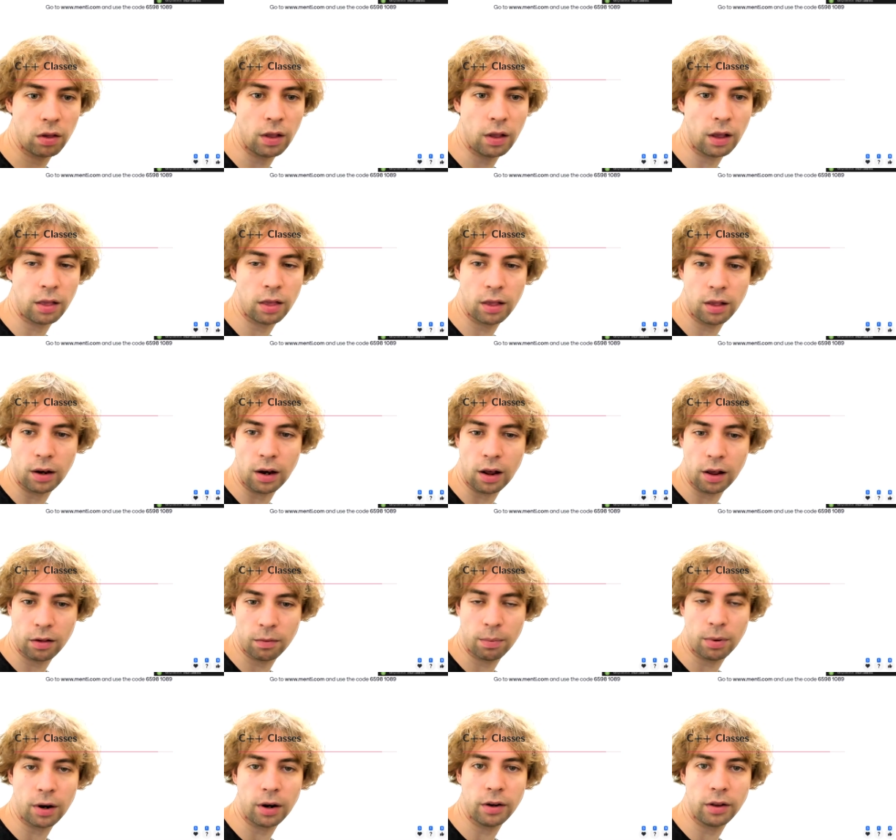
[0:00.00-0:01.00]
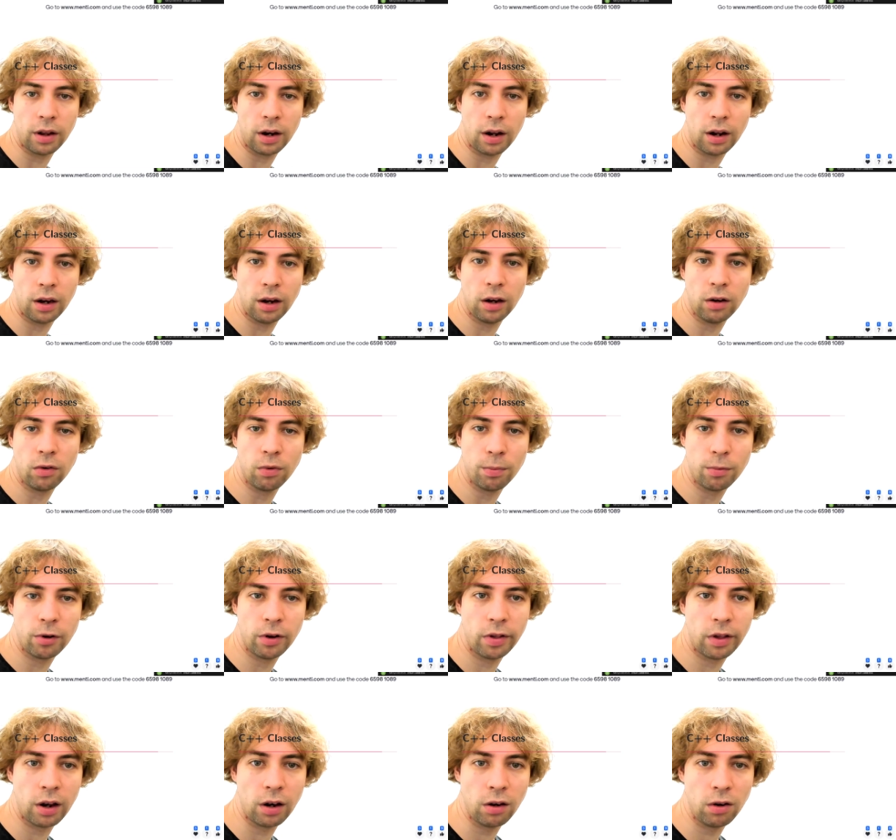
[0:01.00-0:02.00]
that's the last part that I need to
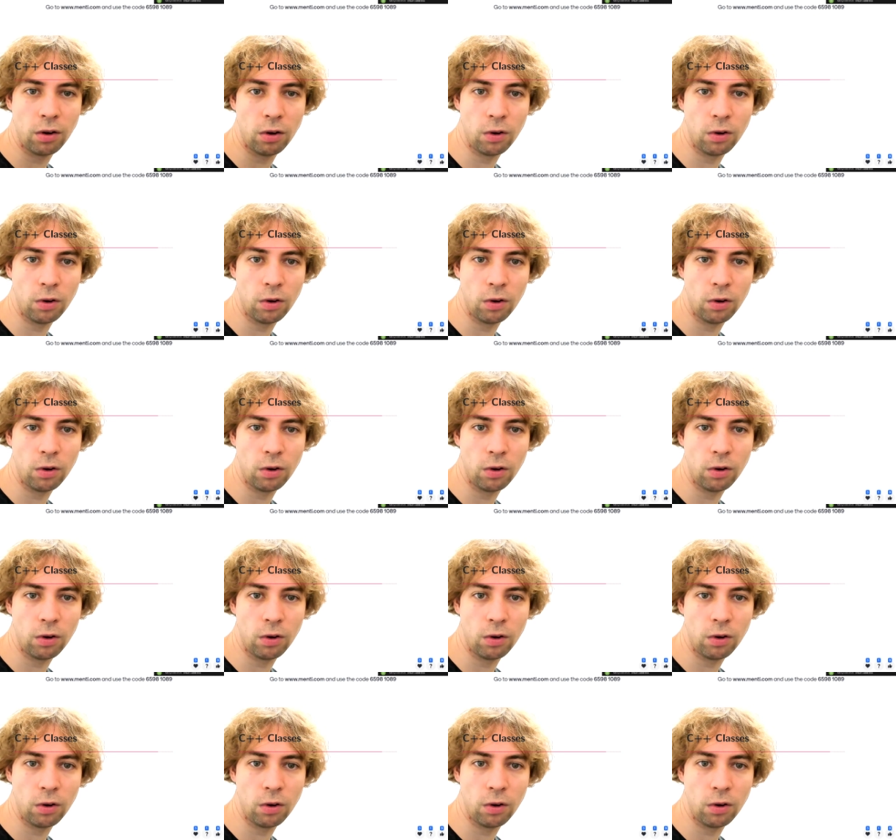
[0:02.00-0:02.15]
present to